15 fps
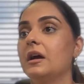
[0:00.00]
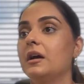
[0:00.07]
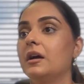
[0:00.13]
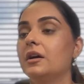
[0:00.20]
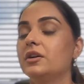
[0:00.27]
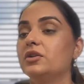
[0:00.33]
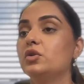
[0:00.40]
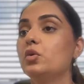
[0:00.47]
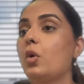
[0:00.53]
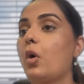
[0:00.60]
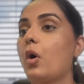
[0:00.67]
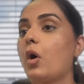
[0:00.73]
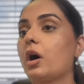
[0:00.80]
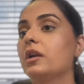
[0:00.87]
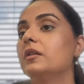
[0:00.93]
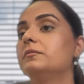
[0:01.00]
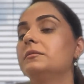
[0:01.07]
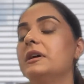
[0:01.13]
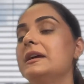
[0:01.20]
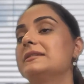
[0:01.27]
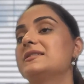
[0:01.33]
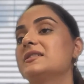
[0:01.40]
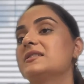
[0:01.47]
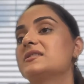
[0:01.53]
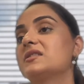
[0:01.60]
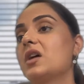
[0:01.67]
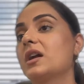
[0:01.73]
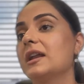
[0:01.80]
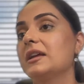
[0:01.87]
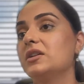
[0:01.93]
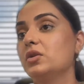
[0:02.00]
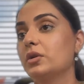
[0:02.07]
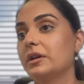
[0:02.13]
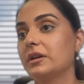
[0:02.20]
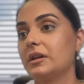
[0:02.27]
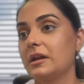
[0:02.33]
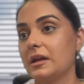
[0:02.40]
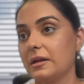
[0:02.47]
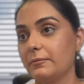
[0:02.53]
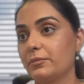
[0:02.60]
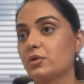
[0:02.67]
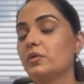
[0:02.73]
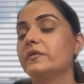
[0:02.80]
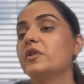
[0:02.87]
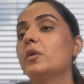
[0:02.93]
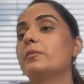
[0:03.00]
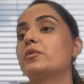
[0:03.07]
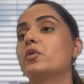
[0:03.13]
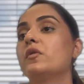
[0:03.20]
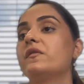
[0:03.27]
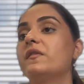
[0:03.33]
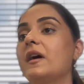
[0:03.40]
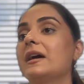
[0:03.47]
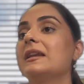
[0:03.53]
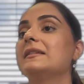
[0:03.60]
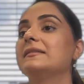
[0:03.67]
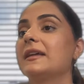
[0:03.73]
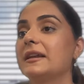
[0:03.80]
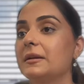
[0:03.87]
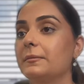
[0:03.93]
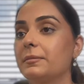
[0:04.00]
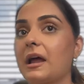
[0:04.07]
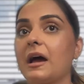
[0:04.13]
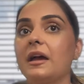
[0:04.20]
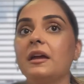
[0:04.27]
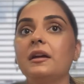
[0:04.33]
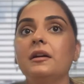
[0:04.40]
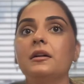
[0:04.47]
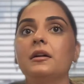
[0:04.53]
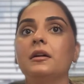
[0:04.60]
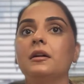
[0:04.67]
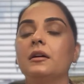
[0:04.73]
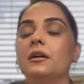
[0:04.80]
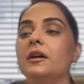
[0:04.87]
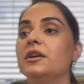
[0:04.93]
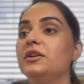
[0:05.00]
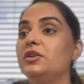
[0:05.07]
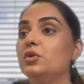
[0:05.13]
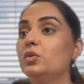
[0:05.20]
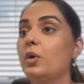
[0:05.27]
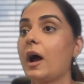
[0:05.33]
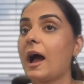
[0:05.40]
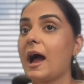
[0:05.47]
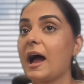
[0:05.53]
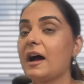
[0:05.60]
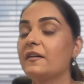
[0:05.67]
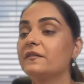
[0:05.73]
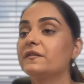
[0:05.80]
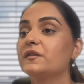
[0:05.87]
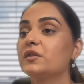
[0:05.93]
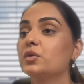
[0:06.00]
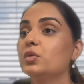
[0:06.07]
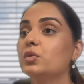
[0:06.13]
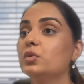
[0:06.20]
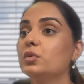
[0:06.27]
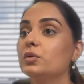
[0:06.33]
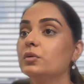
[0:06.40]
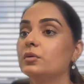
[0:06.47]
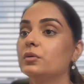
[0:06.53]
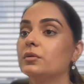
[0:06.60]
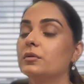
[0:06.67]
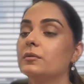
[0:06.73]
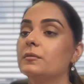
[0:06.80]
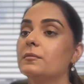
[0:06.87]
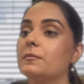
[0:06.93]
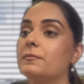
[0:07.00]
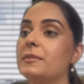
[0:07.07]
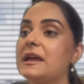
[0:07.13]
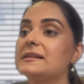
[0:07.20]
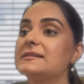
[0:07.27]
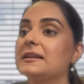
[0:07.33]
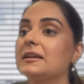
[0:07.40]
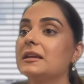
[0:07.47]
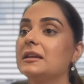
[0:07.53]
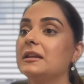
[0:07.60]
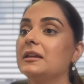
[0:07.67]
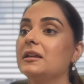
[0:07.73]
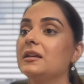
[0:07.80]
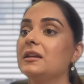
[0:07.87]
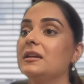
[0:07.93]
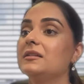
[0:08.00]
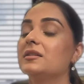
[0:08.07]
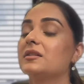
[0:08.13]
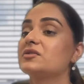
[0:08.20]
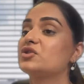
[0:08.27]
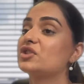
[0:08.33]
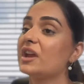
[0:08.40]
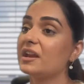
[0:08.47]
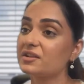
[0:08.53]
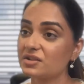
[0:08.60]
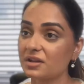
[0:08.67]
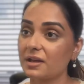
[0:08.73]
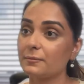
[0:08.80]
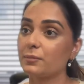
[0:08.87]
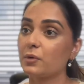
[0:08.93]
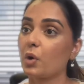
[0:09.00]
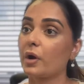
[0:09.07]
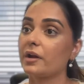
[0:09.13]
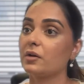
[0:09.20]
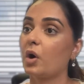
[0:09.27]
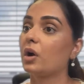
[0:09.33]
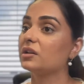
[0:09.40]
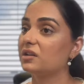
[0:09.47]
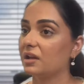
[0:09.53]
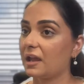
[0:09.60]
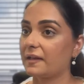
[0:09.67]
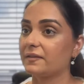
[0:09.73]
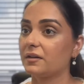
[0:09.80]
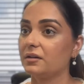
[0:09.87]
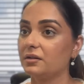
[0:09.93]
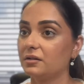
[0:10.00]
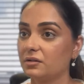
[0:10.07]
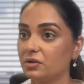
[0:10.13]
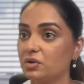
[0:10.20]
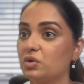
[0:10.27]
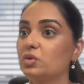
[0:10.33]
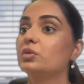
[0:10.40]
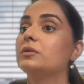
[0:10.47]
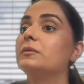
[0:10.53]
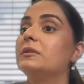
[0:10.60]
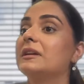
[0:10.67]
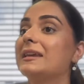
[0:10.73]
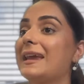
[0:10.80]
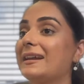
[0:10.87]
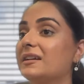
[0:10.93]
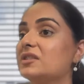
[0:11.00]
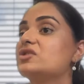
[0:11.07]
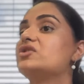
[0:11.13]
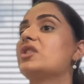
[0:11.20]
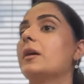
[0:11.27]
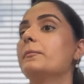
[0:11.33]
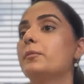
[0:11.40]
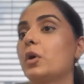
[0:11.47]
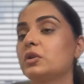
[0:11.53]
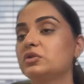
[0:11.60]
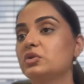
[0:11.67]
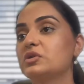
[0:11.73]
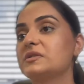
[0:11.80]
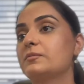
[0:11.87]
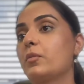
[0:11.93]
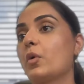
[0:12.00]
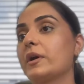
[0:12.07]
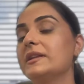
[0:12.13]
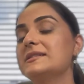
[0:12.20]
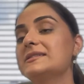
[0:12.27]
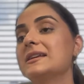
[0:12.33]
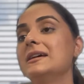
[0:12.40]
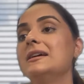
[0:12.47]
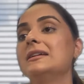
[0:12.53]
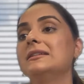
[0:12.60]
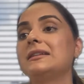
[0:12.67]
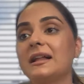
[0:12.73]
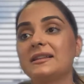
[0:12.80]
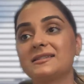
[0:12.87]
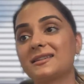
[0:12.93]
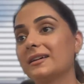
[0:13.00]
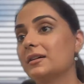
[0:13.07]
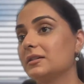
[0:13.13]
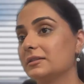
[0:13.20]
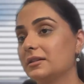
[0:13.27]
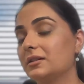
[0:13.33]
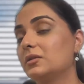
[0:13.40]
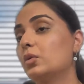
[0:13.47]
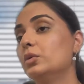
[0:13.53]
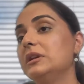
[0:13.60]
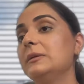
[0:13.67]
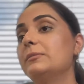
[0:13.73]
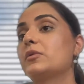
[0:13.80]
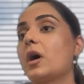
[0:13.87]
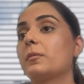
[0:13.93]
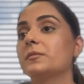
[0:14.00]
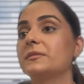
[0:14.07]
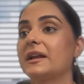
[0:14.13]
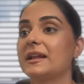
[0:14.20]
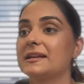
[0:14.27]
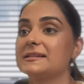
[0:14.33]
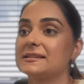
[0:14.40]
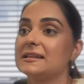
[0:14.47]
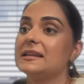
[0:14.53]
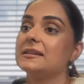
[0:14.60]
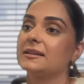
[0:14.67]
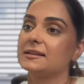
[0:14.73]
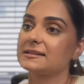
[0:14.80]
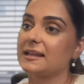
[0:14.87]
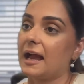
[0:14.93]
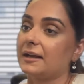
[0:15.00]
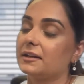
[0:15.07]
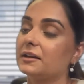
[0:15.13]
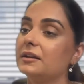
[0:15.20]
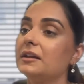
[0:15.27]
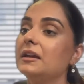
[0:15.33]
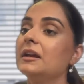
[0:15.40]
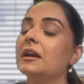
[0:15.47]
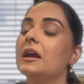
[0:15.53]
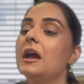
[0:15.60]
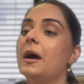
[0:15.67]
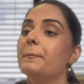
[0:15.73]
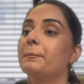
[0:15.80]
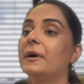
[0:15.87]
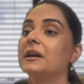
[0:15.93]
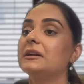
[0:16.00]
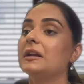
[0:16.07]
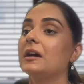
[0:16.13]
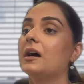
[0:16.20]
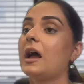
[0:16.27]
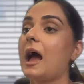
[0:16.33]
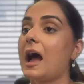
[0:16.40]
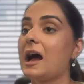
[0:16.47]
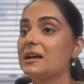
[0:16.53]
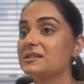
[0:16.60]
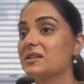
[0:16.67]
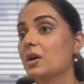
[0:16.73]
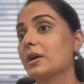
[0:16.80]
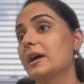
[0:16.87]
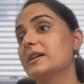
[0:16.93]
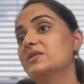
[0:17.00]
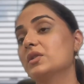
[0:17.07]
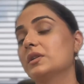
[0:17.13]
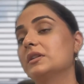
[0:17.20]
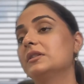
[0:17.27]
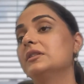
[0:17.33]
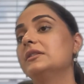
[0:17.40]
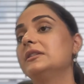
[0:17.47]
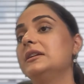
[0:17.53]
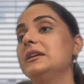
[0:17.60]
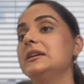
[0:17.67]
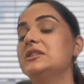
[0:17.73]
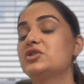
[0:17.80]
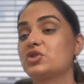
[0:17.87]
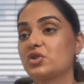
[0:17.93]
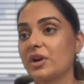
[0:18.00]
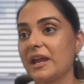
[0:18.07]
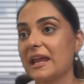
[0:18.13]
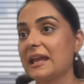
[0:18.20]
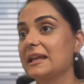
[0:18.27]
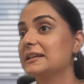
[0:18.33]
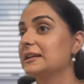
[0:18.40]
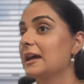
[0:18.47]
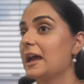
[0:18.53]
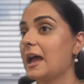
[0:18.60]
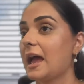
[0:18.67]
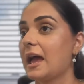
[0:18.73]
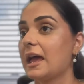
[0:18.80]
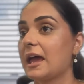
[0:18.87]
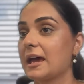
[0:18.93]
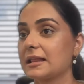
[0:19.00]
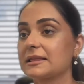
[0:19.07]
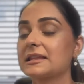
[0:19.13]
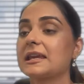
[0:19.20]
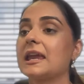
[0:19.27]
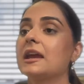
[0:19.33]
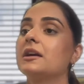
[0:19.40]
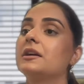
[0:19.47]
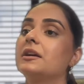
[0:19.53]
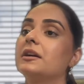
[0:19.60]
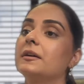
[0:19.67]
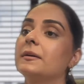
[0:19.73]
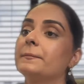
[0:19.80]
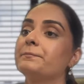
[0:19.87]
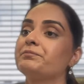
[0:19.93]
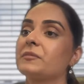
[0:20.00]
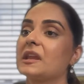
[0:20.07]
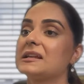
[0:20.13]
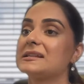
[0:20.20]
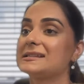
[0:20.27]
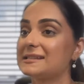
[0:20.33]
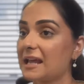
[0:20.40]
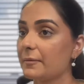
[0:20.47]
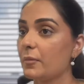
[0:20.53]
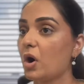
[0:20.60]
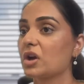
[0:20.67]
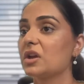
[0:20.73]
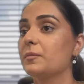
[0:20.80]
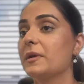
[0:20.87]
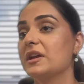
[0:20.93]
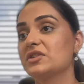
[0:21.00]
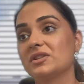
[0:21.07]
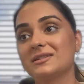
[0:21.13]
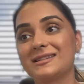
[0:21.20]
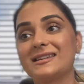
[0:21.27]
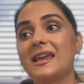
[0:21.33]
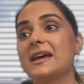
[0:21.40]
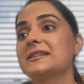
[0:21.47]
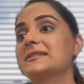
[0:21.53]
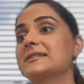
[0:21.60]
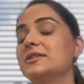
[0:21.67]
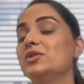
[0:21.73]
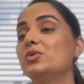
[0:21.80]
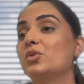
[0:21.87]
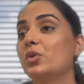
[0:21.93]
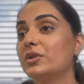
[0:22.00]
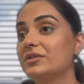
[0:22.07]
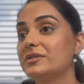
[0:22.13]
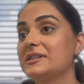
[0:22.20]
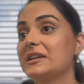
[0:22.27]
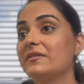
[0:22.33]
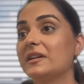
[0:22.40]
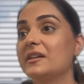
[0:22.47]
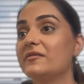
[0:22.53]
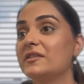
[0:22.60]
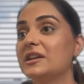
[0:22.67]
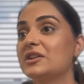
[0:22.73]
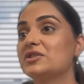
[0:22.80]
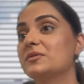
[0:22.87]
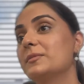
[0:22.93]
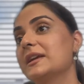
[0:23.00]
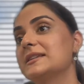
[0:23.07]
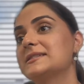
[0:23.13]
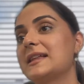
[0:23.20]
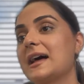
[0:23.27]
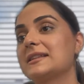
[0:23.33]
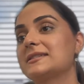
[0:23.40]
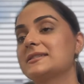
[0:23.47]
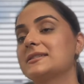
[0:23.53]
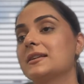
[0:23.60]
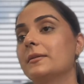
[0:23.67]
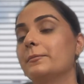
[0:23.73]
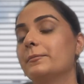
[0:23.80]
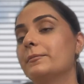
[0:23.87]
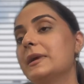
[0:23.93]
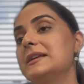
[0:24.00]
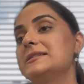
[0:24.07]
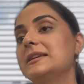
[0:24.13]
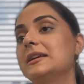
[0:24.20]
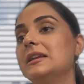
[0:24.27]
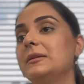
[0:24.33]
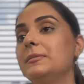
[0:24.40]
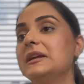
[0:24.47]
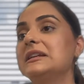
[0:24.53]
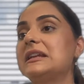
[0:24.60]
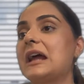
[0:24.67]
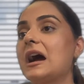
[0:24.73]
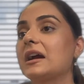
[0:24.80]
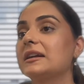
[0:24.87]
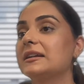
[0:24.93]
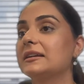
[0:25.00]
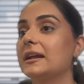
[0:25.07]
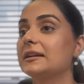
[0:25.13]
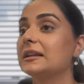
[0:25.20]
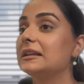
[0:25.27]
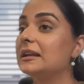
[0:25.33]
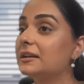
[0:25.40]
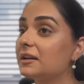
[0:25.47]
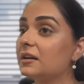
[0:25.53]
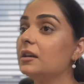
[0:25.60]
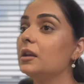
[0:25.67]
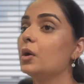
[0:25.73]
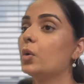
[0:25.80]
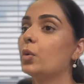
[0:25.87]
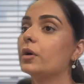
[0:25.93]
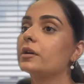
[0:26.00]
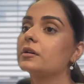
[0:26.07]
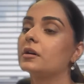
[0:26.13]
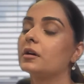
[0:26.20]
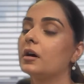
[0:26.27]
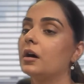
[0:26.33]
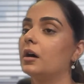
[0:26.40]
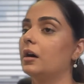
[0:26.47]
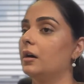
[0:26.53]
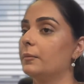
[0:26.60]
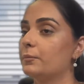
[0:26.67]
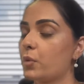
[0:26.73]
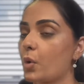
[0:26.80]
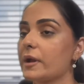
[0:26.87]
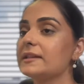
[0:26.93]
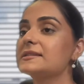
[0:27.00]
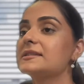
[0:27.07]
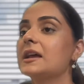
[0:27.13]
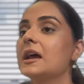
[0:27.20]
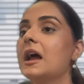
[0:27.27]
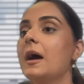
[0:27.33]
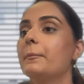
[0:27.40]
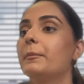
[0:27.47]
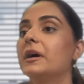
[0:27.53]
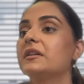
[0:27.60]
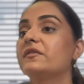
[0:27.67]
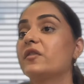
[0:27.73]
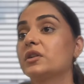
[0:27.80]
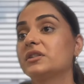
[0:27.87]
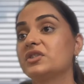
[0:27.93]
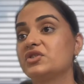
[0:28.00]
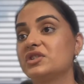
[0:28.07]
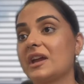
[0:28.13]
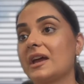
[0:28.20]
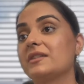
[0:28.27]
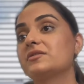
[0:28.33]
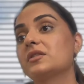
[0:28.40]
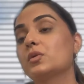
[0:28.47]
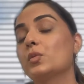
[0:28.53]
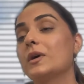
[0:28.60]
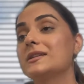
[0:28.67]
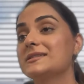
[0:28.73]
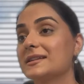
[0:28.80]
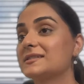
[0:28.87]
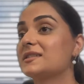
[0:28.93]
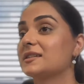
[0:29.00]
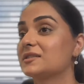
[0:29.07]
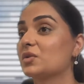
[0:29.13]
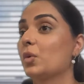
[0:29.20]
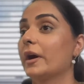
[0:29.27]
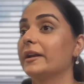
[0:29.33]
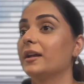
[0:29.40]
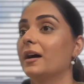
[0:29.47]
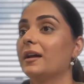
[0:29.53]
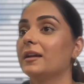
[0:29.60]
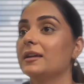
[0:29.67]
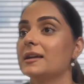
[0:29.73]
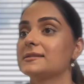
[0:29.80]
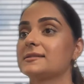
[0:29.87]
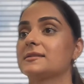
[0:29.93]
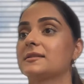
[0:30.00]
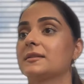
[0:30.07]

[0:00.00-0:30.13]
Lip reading: You all, it's not like you can improve your profile and then apply. You have to basically either change the employer altogether to get a jump on those points. That's the only problem that I see in this category. But as long as you're under the trade, healthcare, STEM occupations, yes, you could receive an invitation because that's basically being targeted at a little lower points. But for the general ones, it's quite high. Yes.